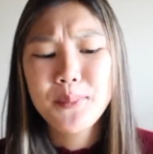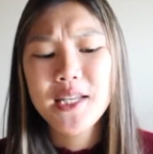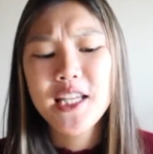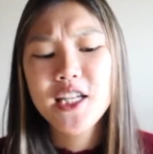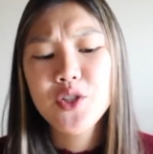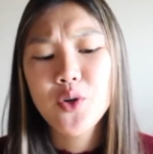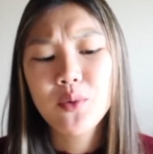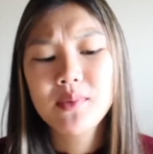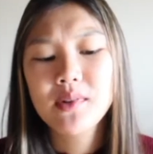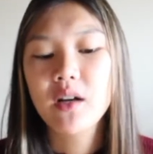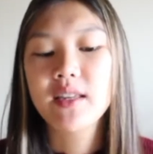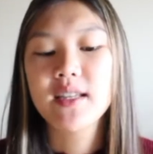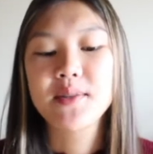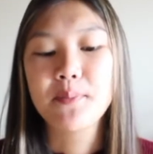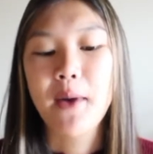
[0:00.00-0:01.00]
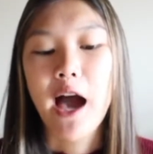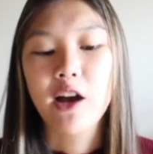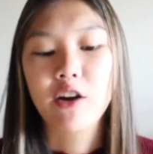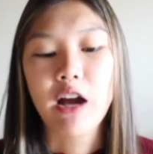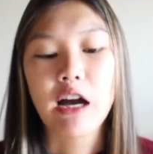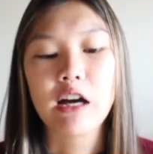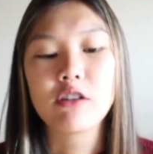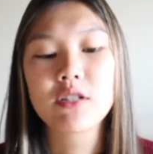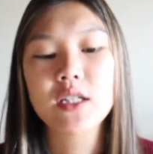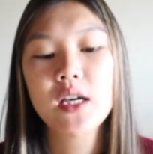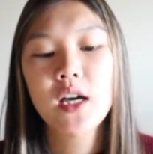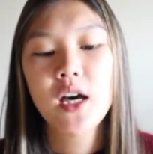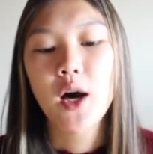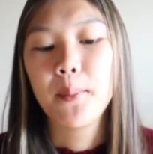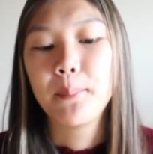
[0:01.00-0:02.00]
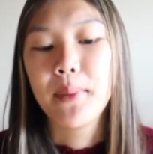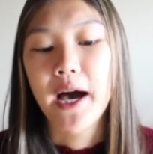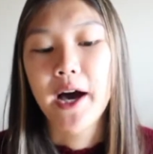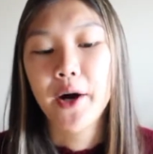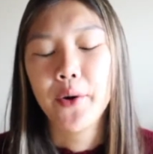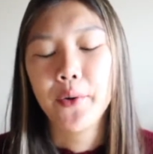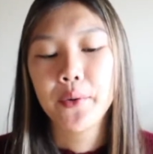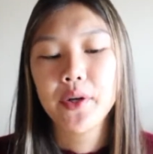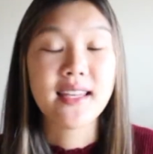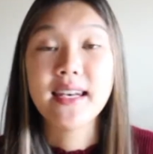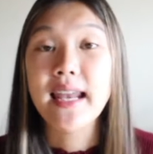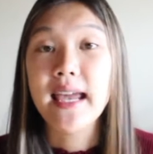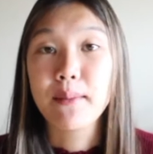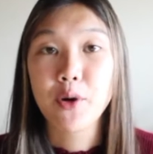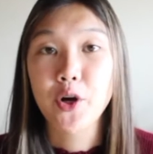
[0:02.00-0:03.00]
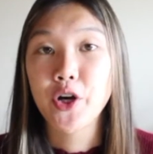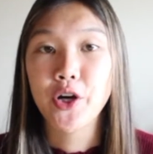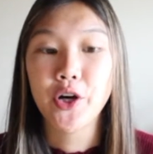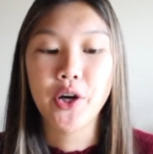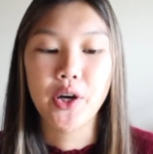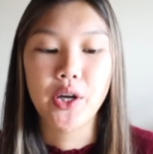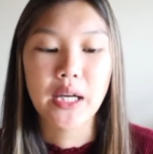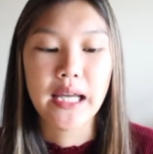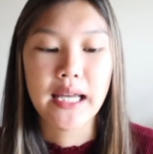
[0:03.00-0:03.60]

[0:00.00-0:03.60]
but he told me all this background about the neighborhood,